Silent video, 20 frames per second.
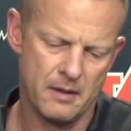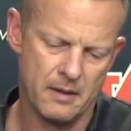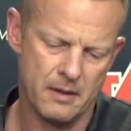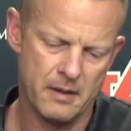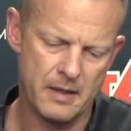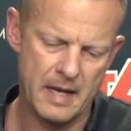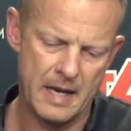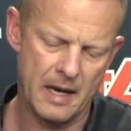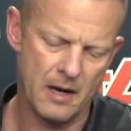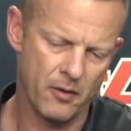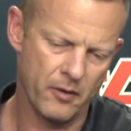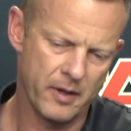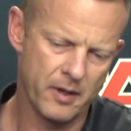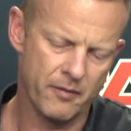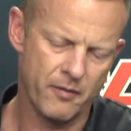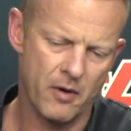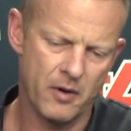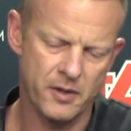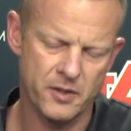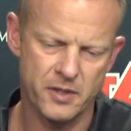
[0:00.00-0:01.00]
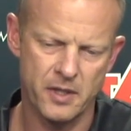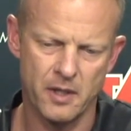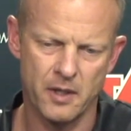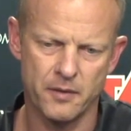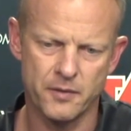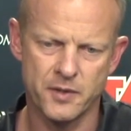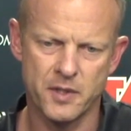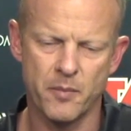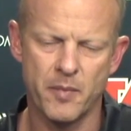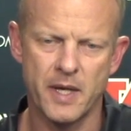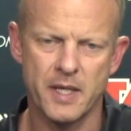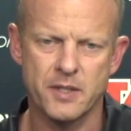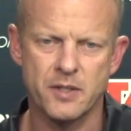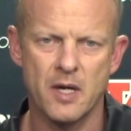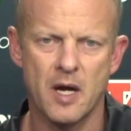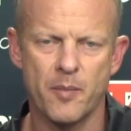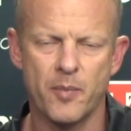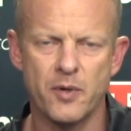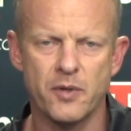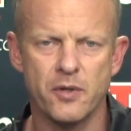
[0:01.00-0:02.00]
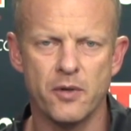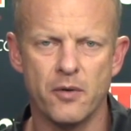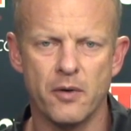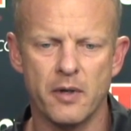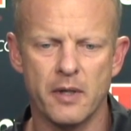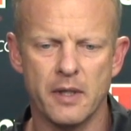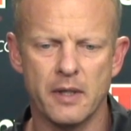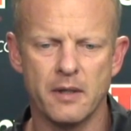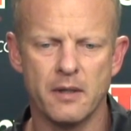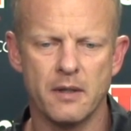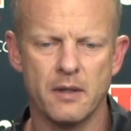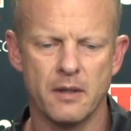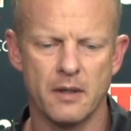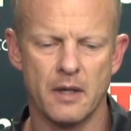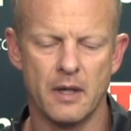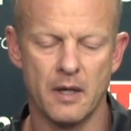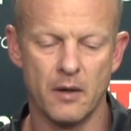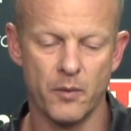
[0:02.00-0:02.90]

now give ourselves the best opportunity uh,